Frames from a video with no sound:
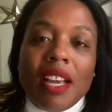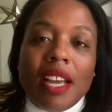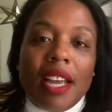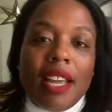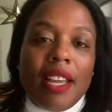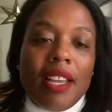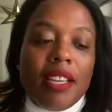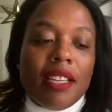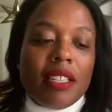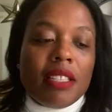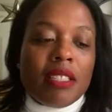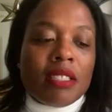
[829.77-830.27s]

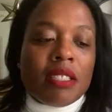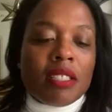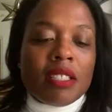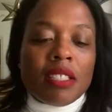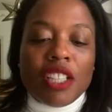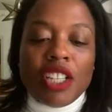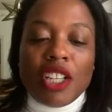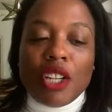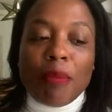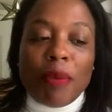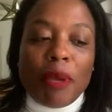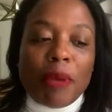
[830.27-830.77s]
And,
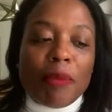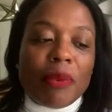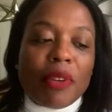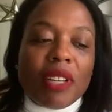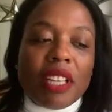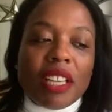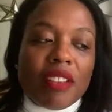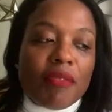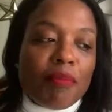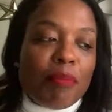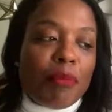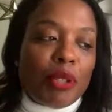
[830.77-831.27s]
people
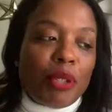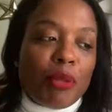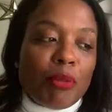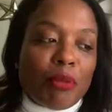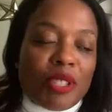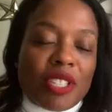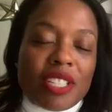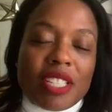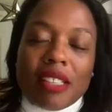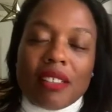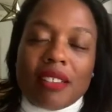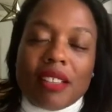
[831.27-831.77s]
give
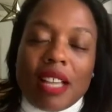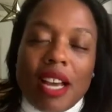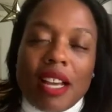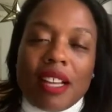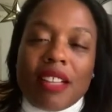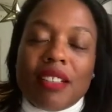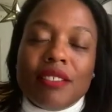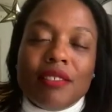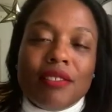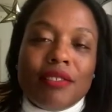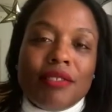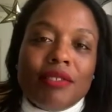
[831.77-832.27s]
boomers a lot
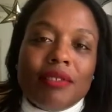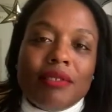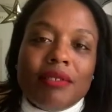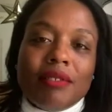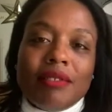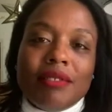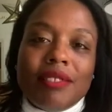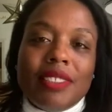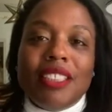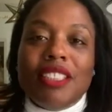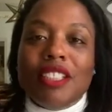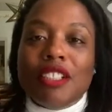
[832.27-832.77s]
of,
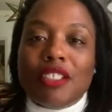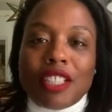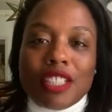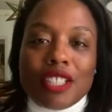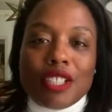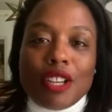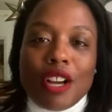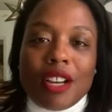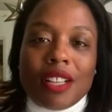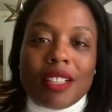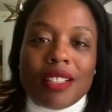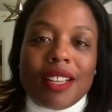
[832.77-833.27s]
they
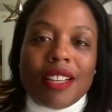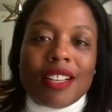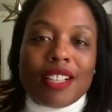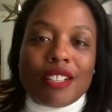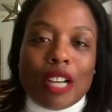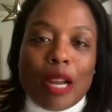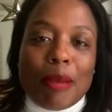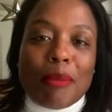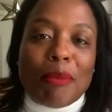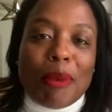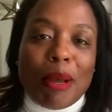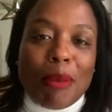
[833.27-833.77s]
talk a lot of
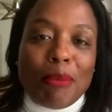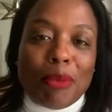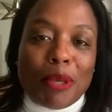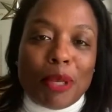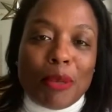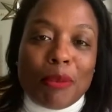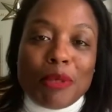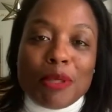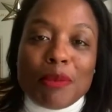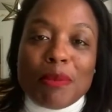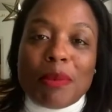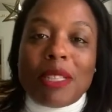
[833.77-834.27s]
crap about
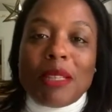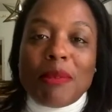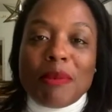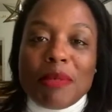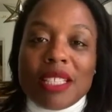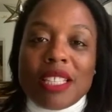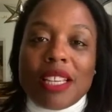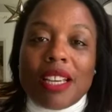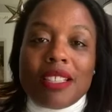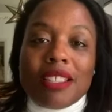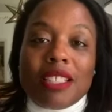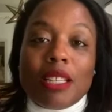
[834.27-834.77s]
boomers, but let me
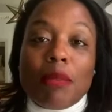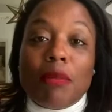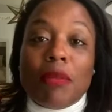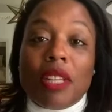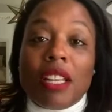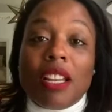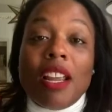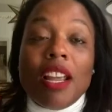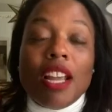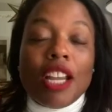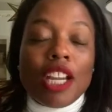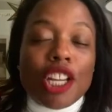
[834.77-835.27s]
tell you
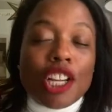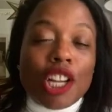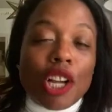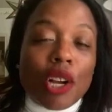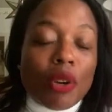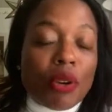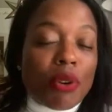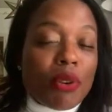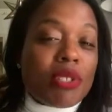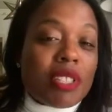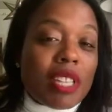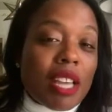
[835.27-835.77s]
something. You know
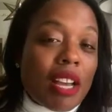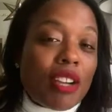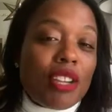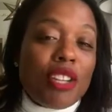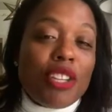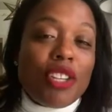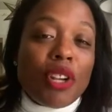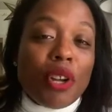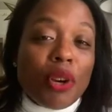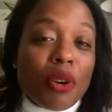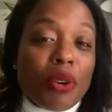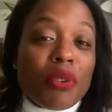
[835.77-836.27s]

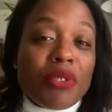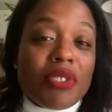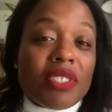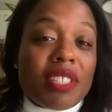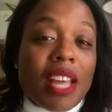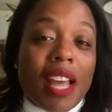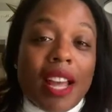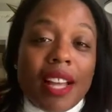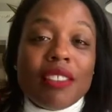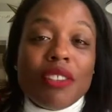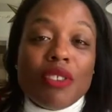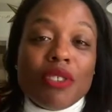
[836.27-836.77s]
who's
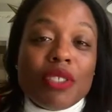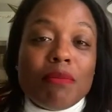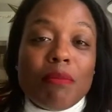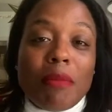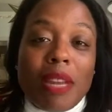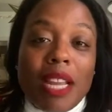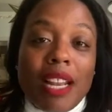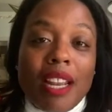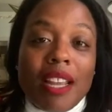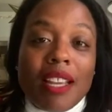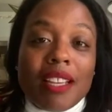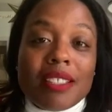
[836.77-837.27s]
at those
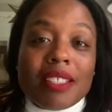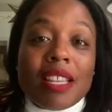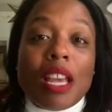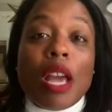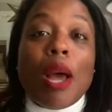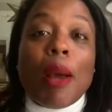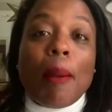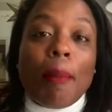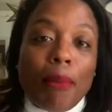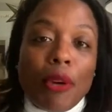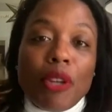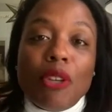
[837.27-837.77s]
meetings?
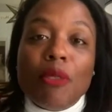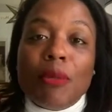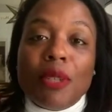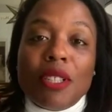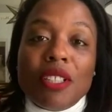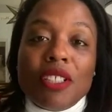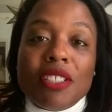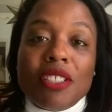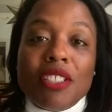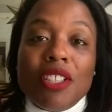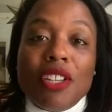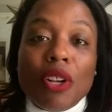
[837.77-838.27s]

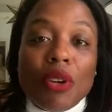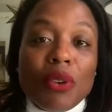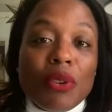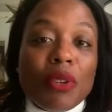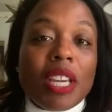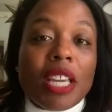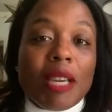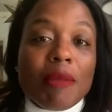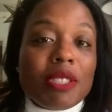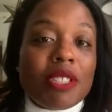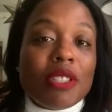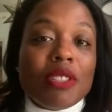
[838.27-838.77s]
Boomers. You know who
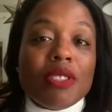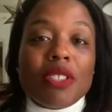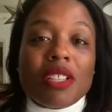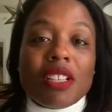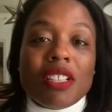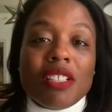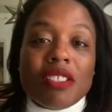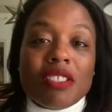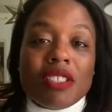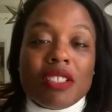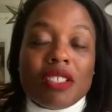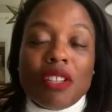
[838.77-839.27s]
keeps
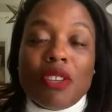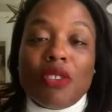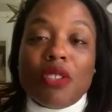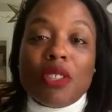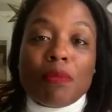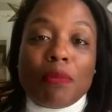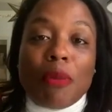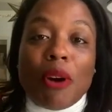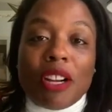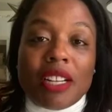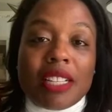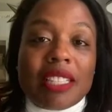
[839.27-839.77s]
those
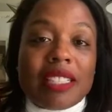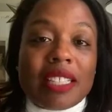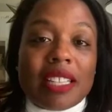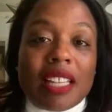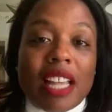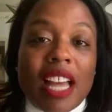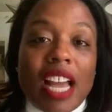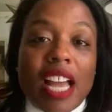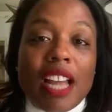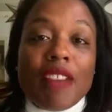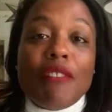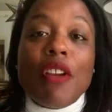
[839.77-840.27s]
parties
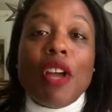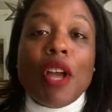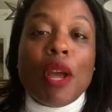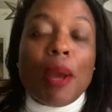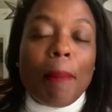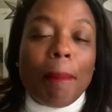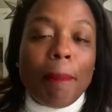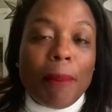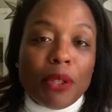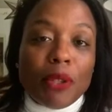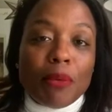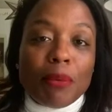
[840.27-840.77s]
alive?
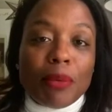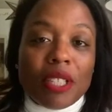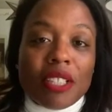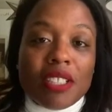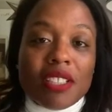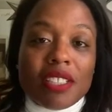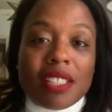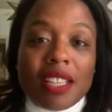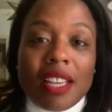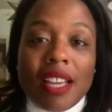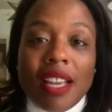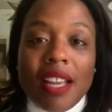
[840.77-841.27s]

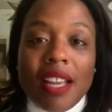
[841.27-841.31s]
Boomers.